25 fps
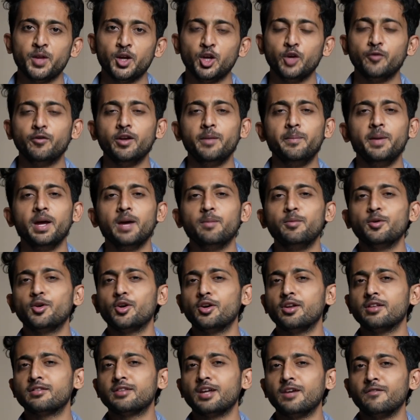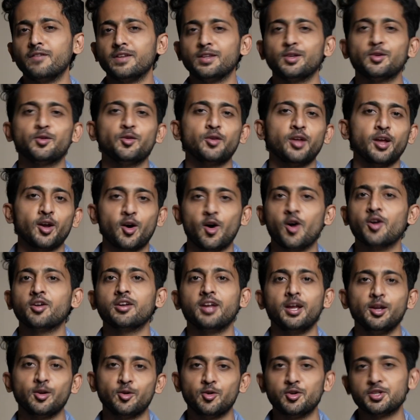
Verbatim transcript: you will be able to decide whether to take online